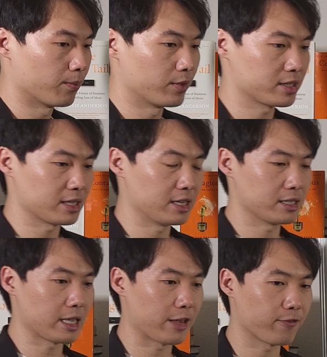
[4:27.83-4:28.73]
This
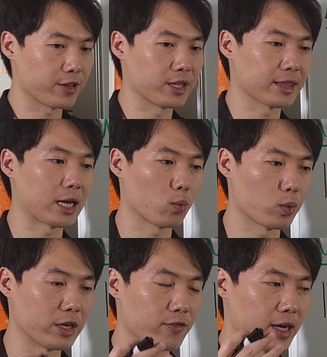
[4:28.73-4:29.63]
is a feeling that
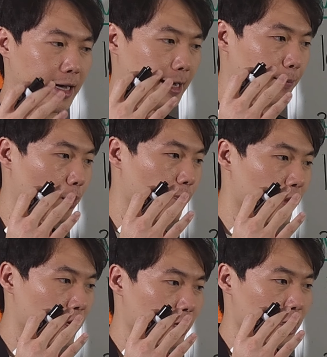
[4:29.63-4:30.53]
we've,
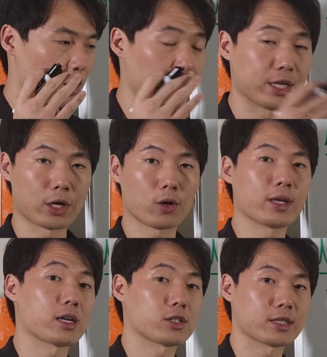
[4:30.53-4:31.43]
in the
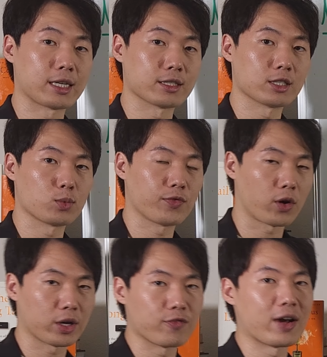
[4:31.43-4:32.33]
early exercises, we've
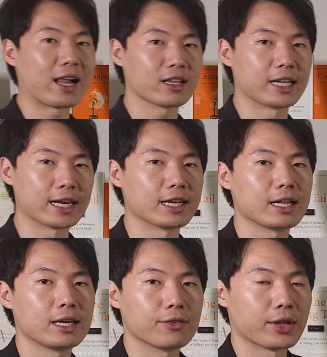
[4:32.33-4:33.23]
already validated
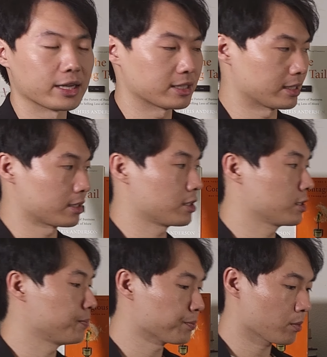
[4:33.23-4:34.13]
that exists.